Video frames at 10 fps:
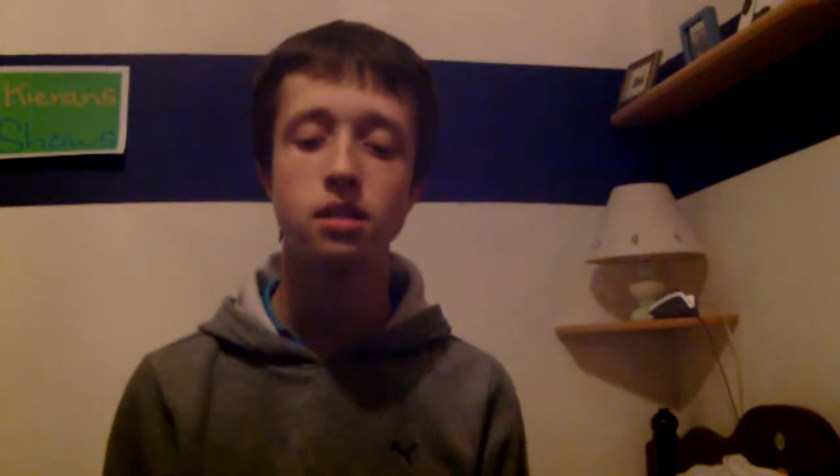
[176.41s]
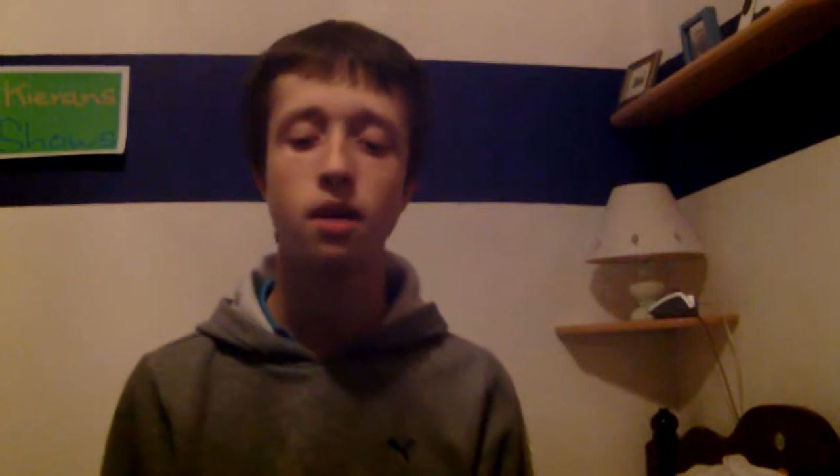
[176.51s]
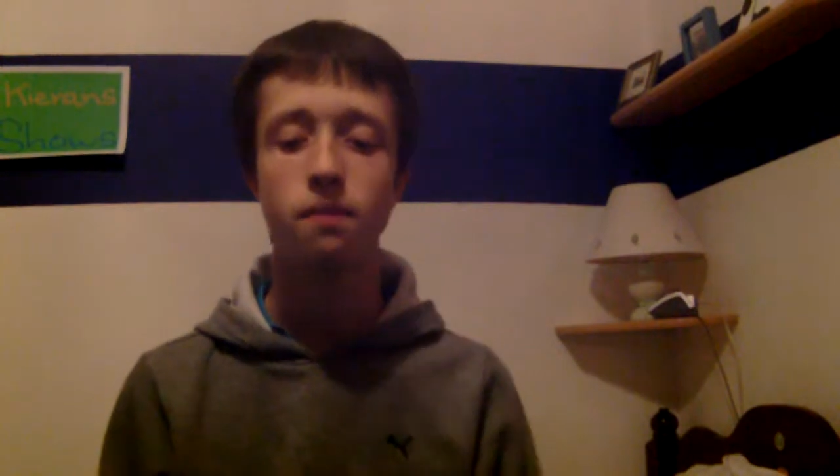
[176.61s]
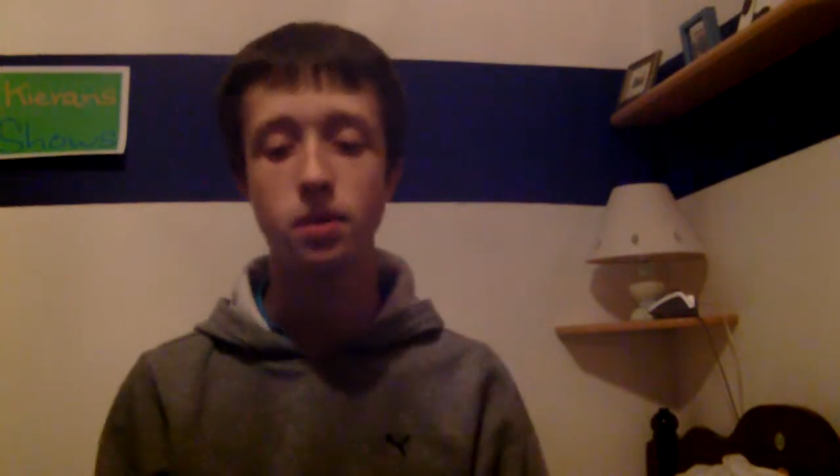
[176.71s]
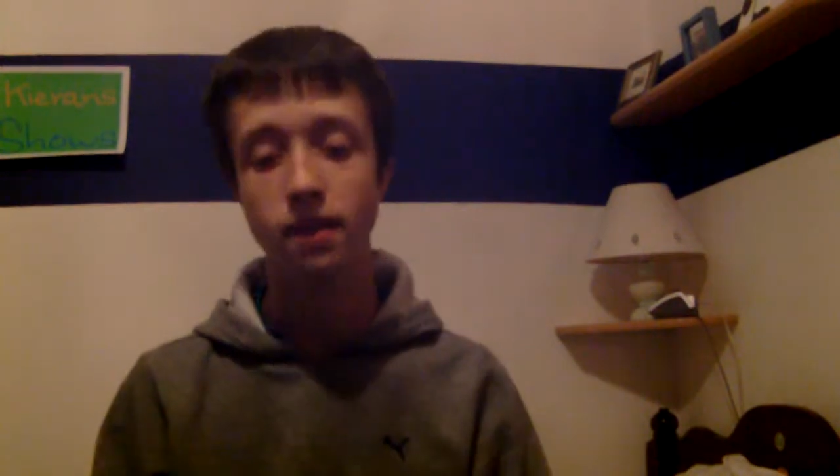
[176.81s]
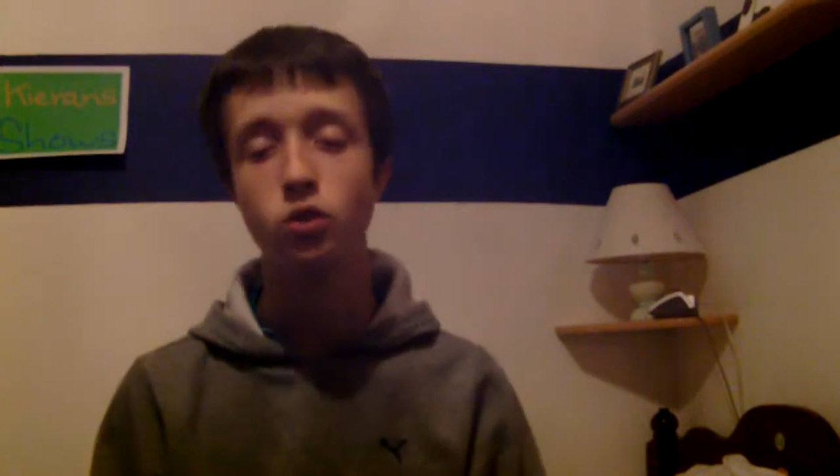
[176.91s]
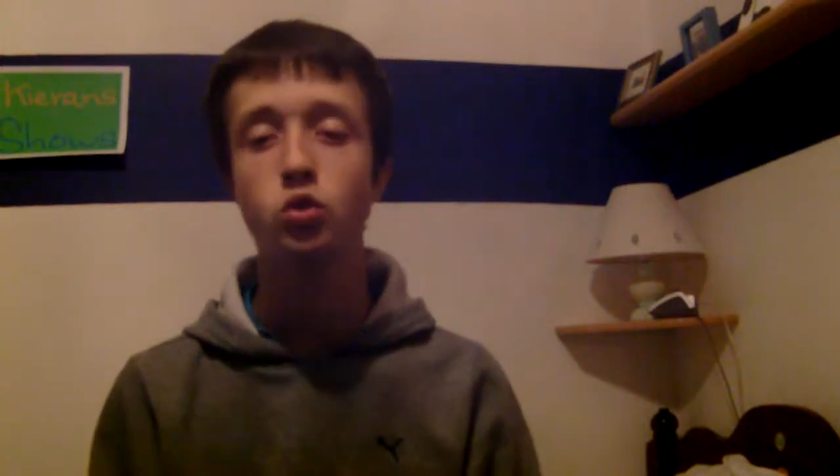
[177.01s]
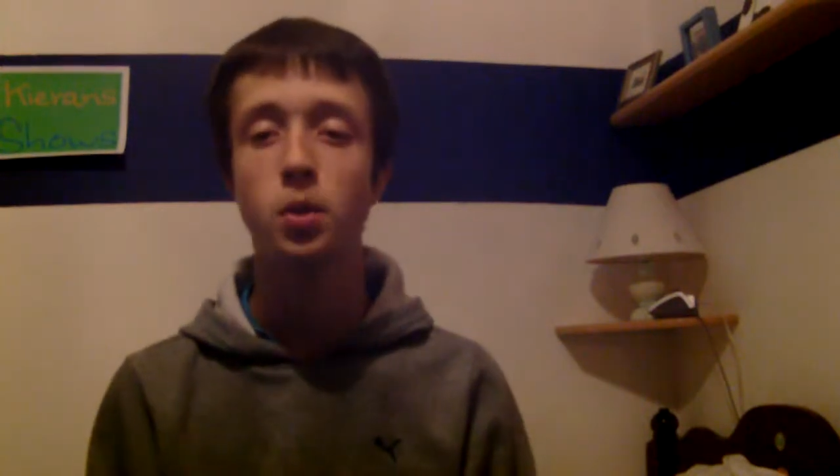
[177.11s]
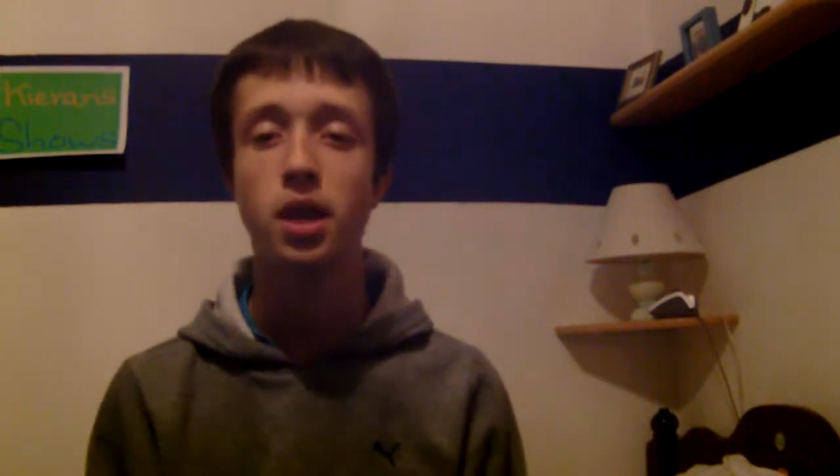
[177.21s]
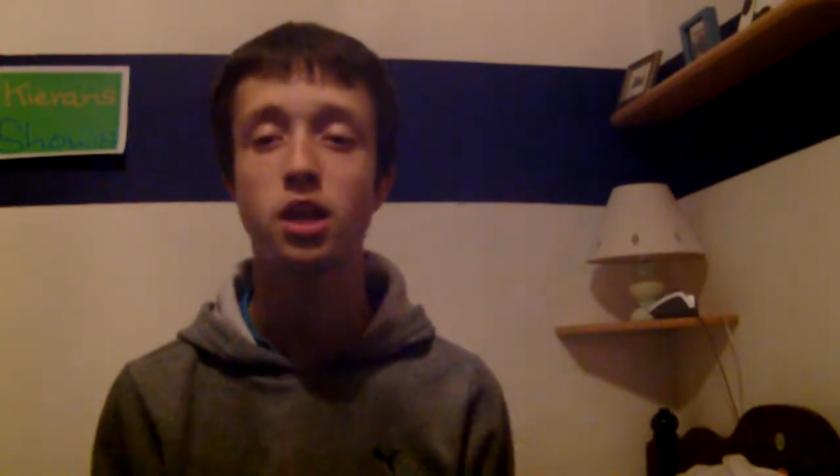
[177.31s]
I've been able to
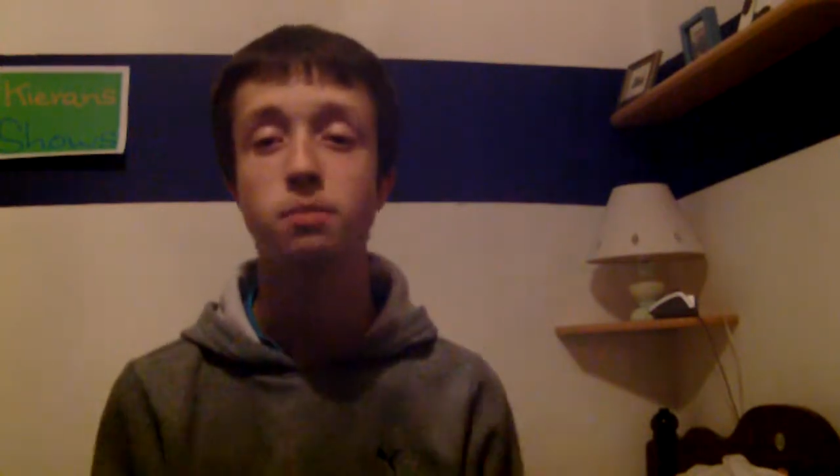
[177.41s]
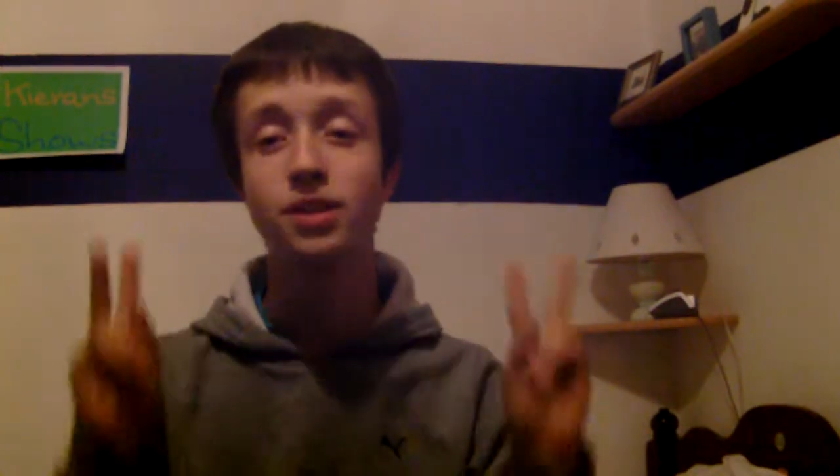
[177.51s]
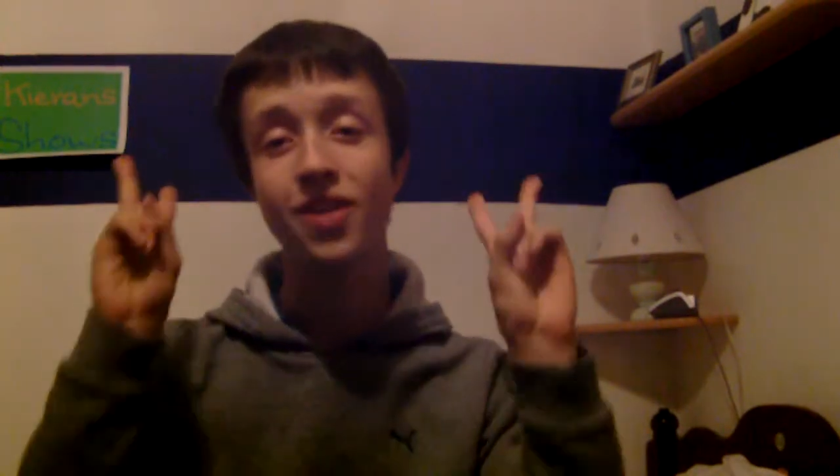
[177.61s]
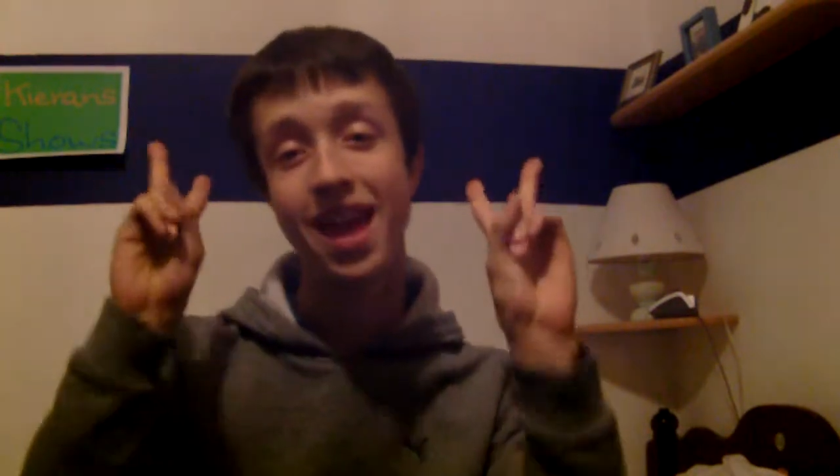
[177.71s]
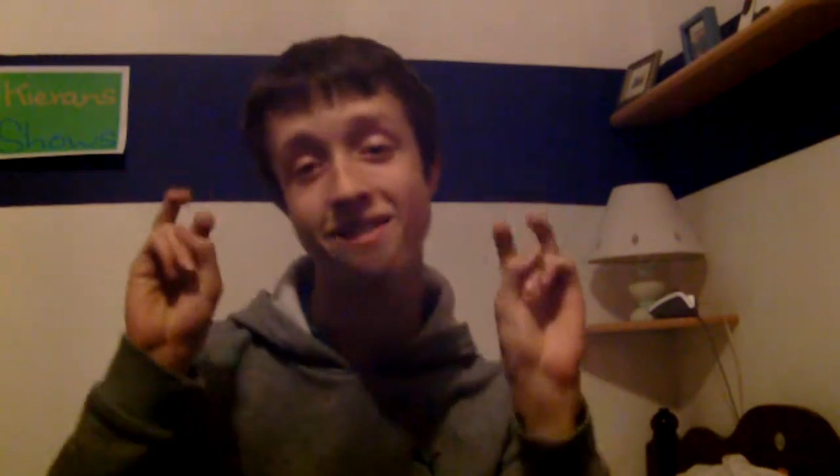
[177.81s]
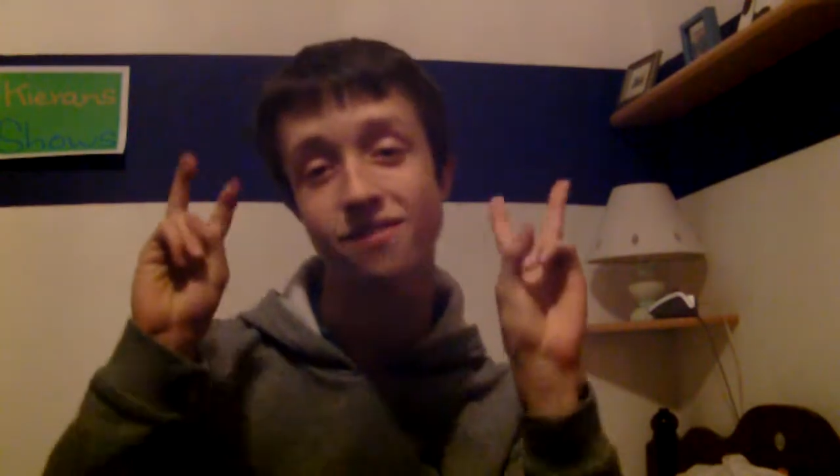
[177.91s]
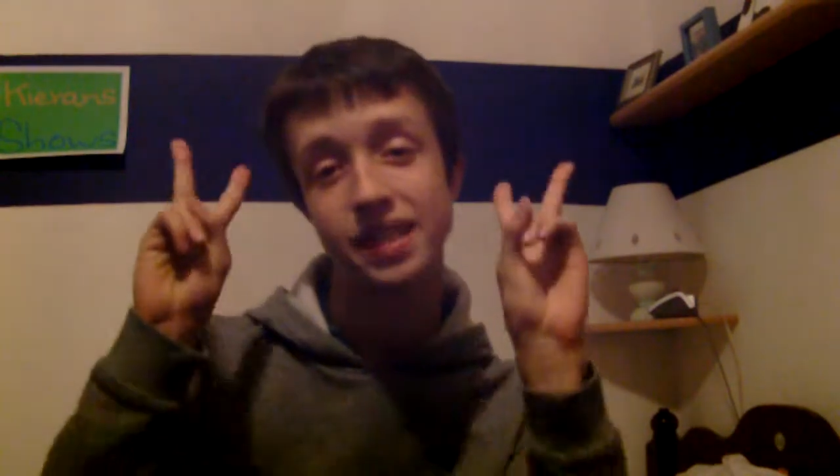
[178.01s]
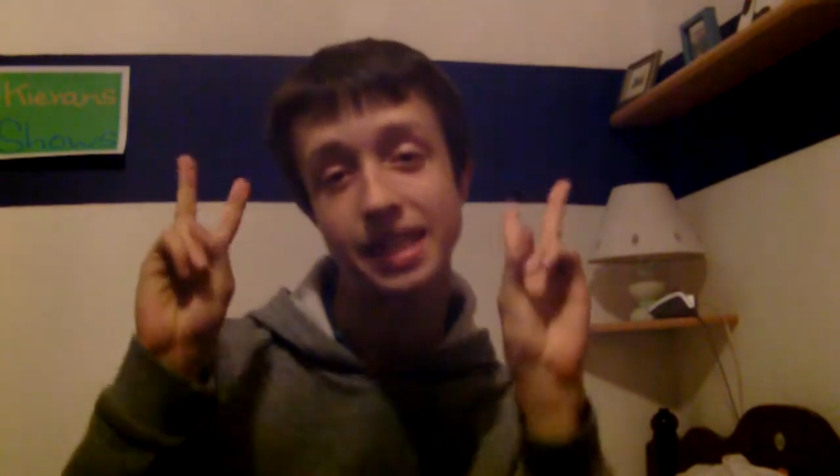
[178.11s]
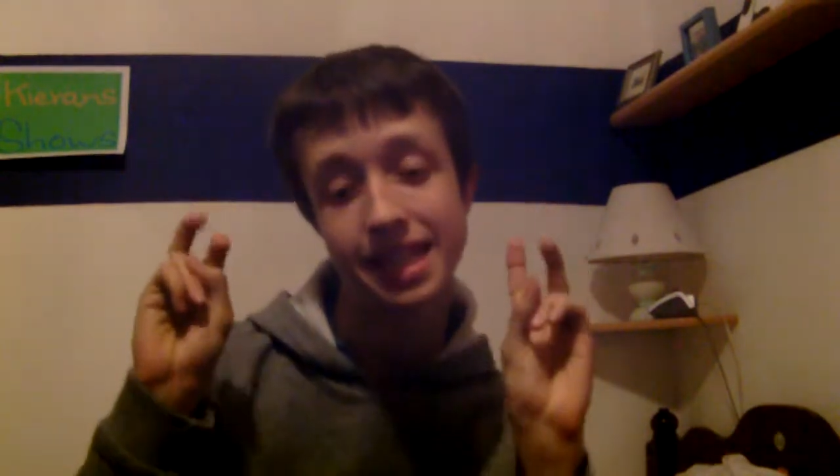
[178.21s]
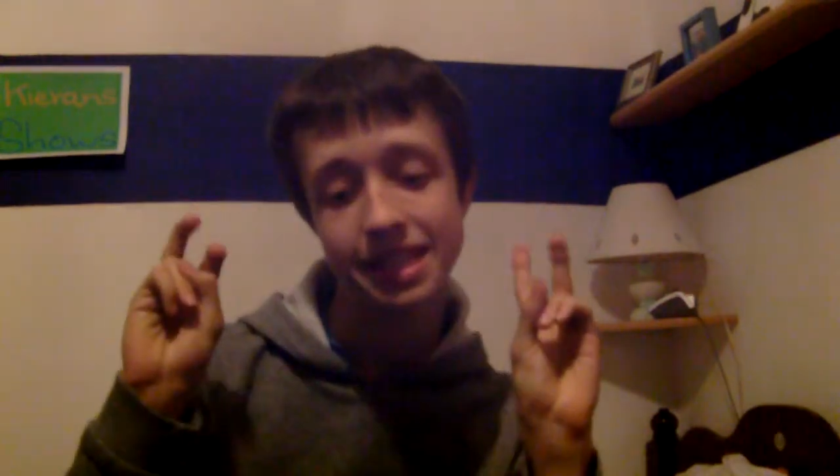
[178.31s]
explanation with the
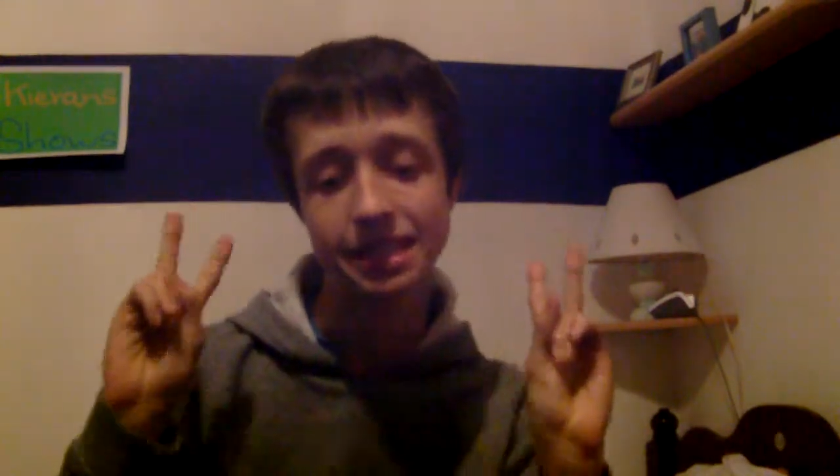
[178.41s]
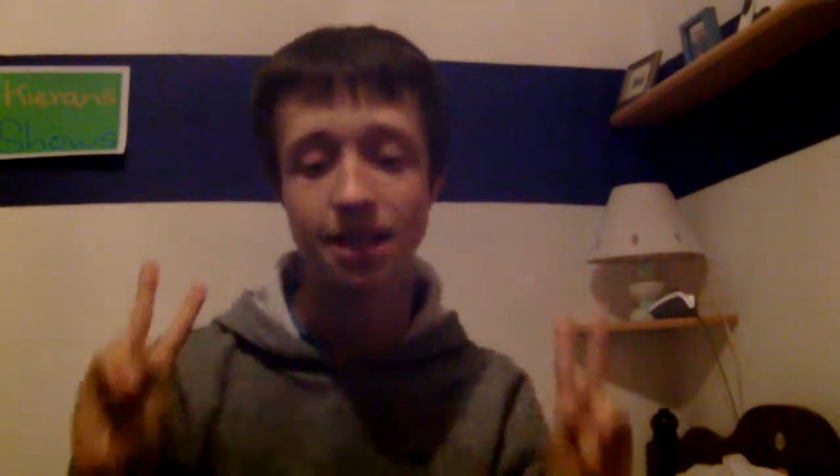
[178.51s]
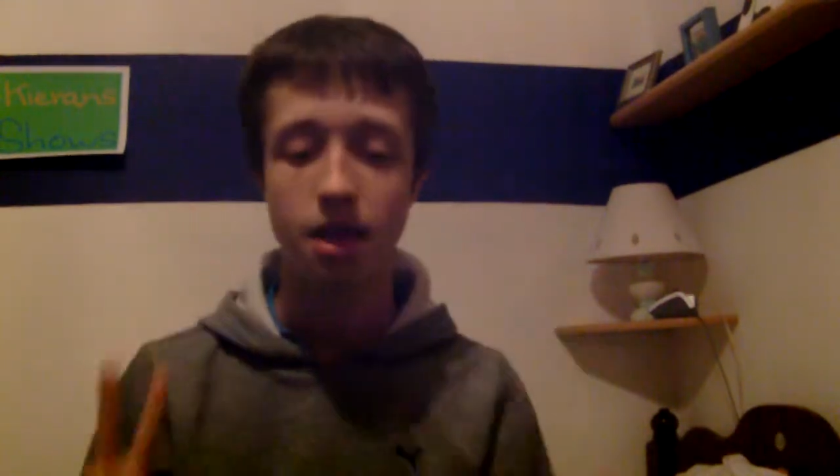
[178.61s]
emphasis.